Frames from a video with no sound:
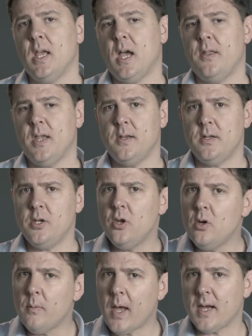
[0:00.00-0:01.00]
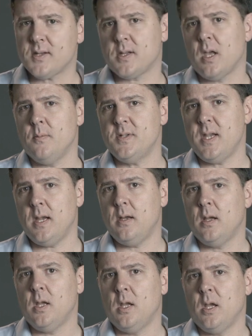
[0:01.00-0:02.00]
And then Unimax comes
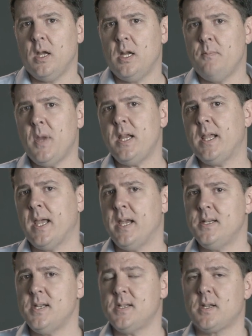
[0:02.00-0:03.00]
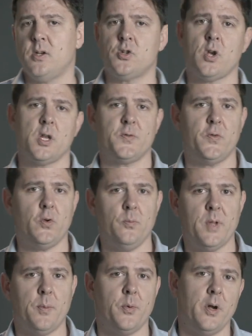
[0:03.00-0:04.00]
in, and in many cases can
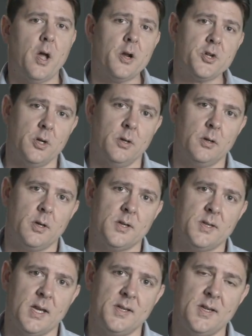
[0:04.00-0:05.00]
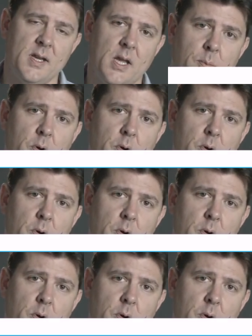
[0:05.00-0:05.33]
transform their production because they see their